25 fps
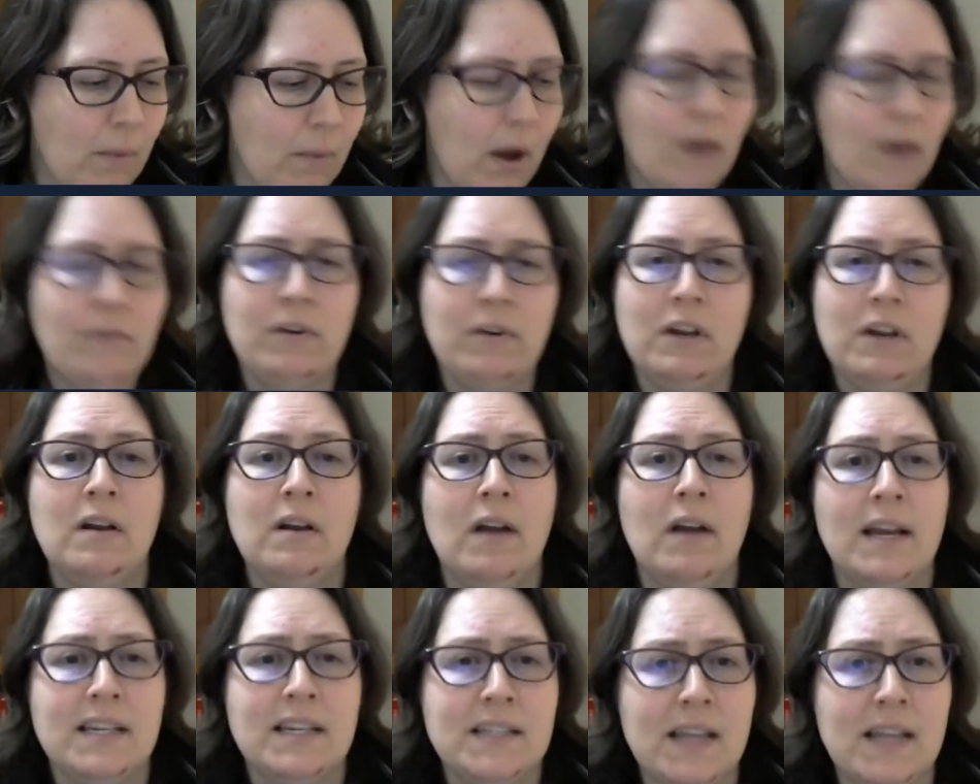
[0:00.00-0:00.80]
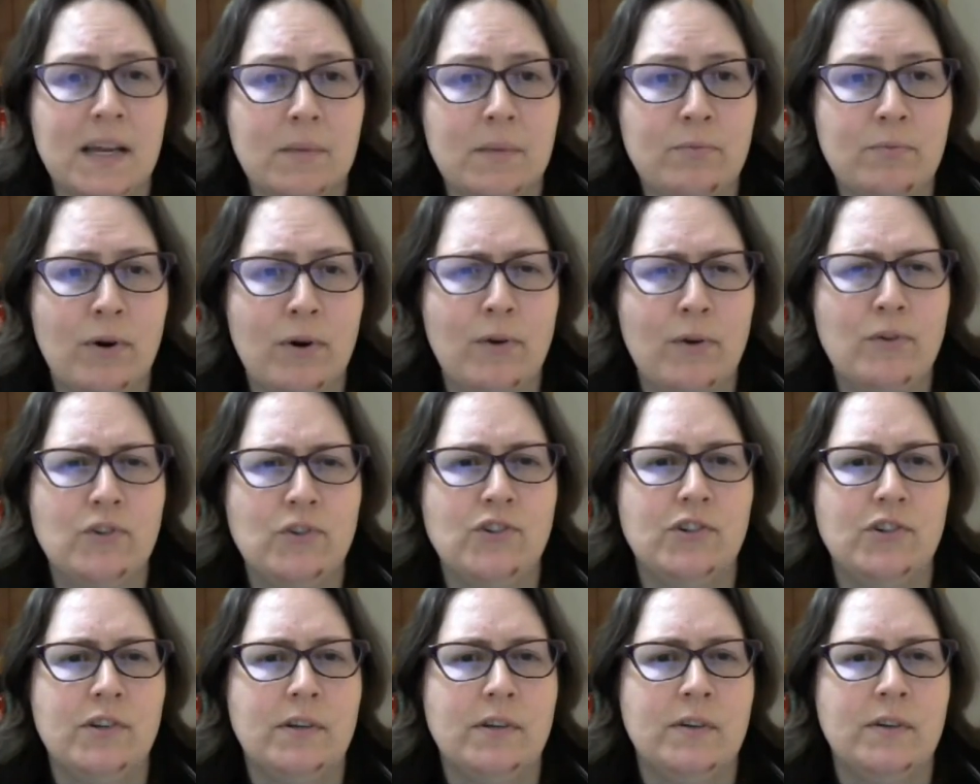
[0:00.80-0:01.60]
I really liked that
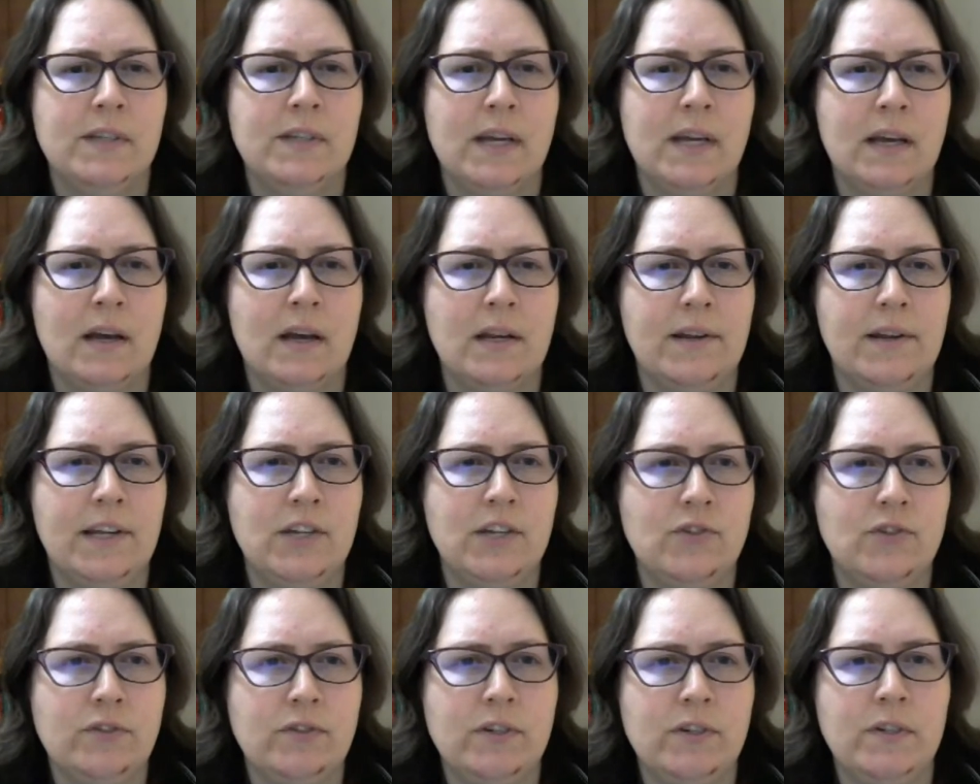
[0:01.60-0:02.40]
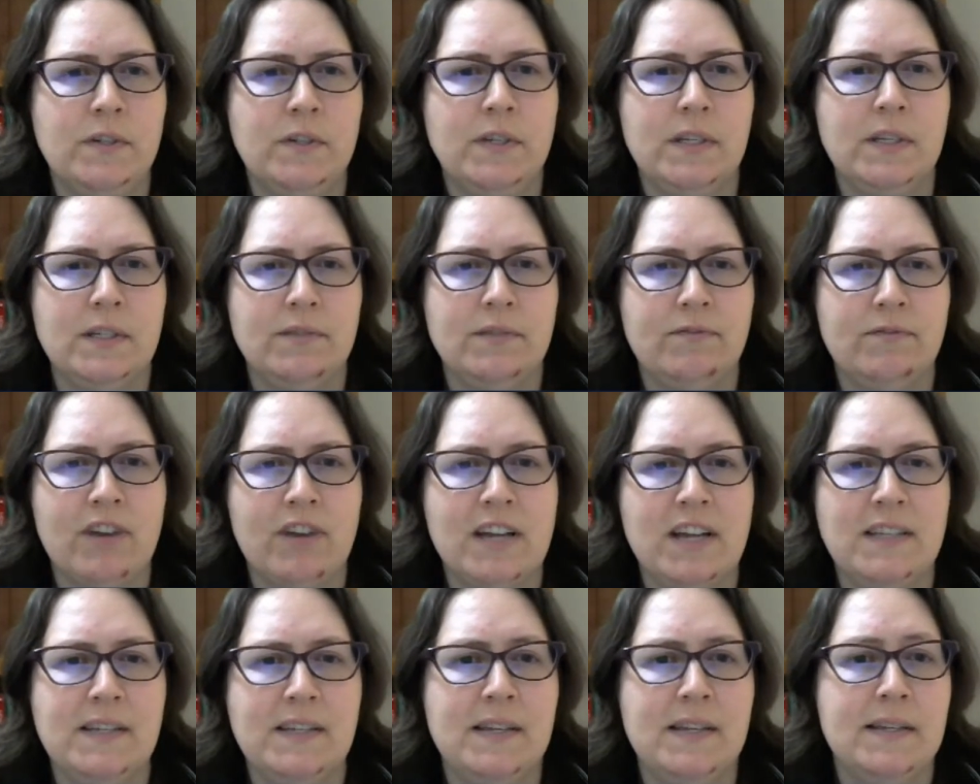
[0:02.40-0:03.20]
approach because it kind of introduces
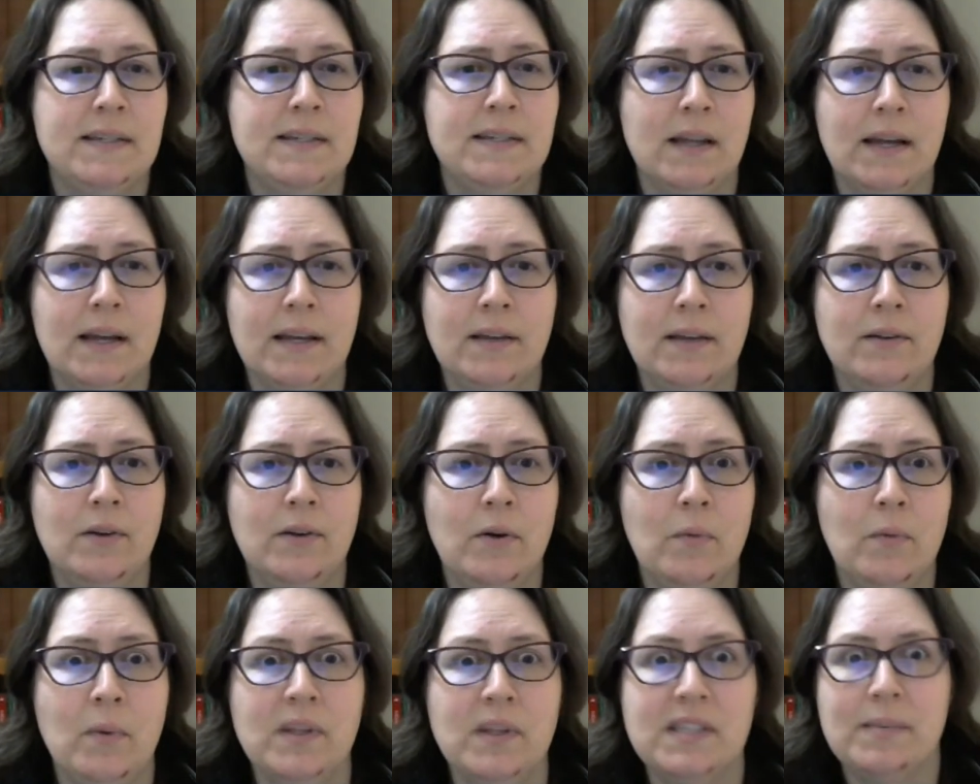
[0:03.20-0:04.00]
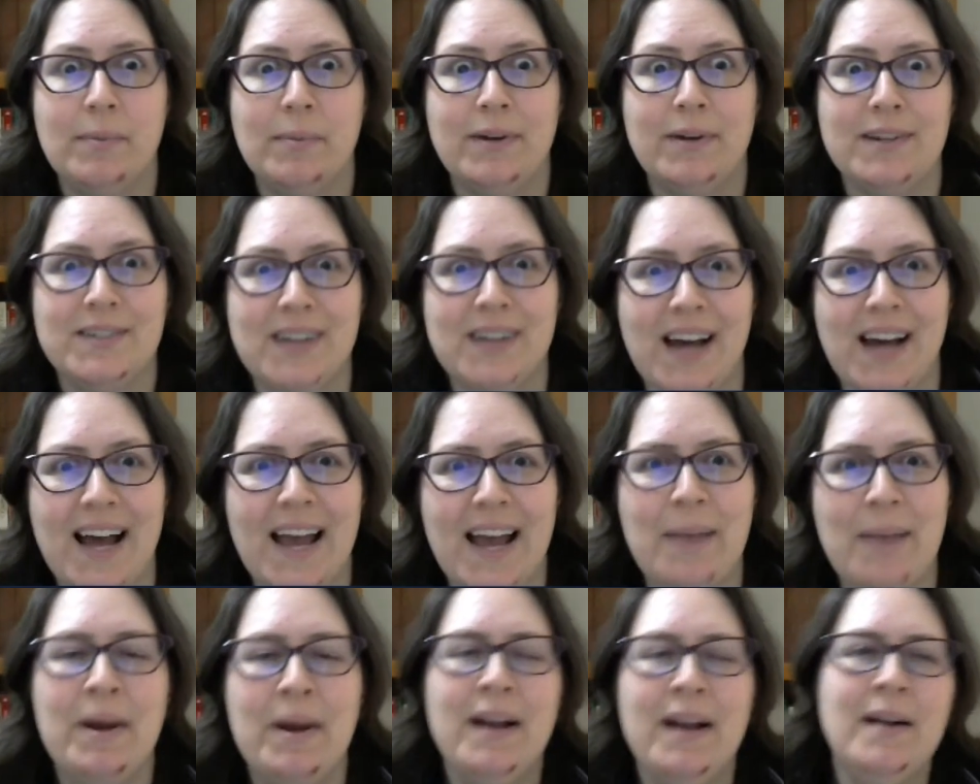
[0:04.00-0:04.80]
phrases like, you know, once upon a
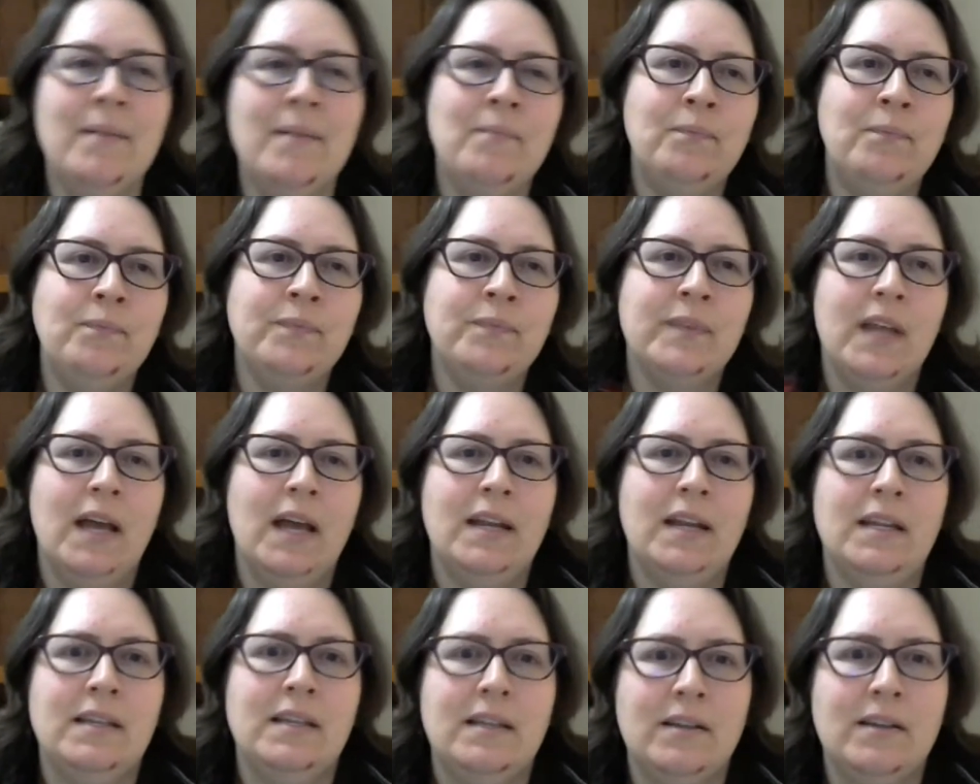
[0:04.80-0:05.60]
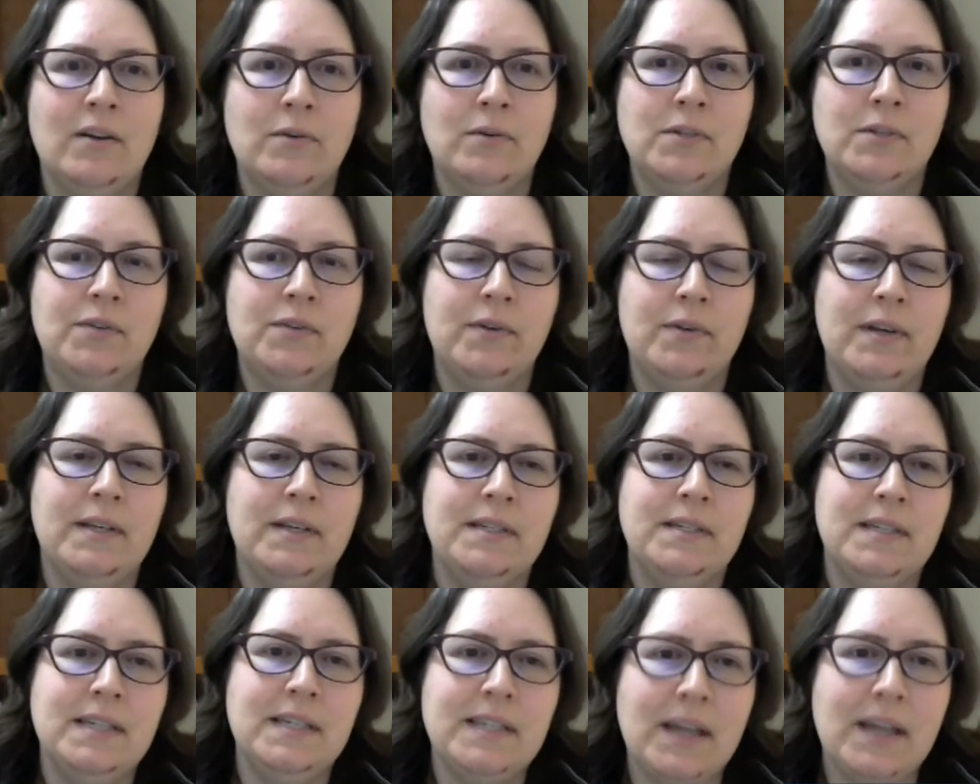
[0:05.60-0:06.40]
time, and it goes through it
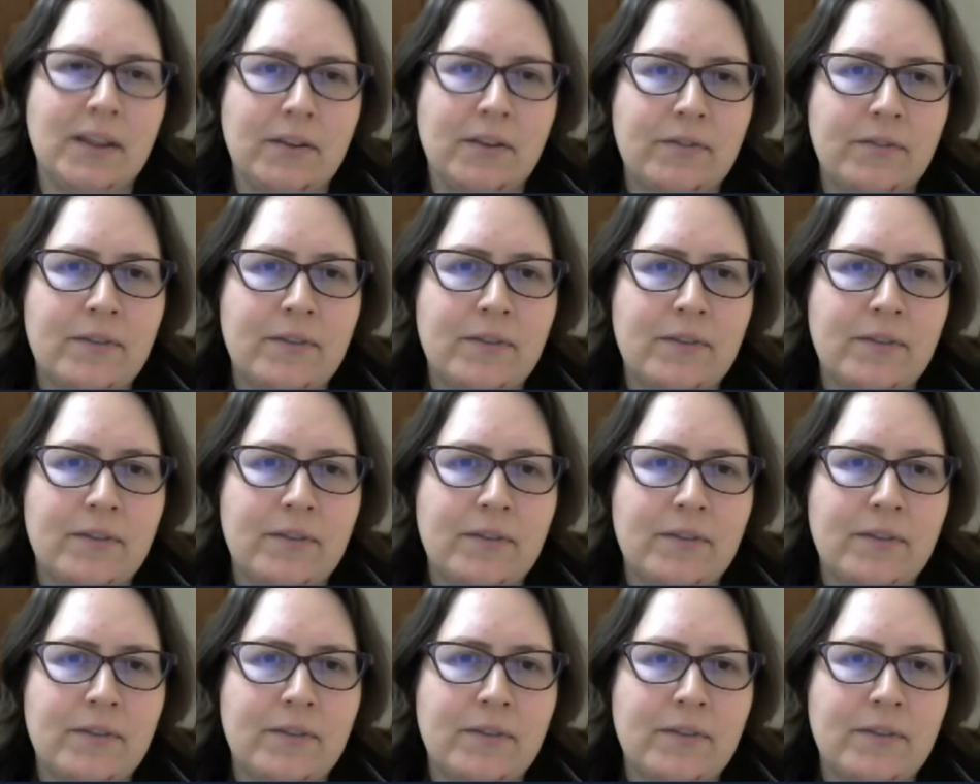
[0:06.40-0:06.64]
in detail the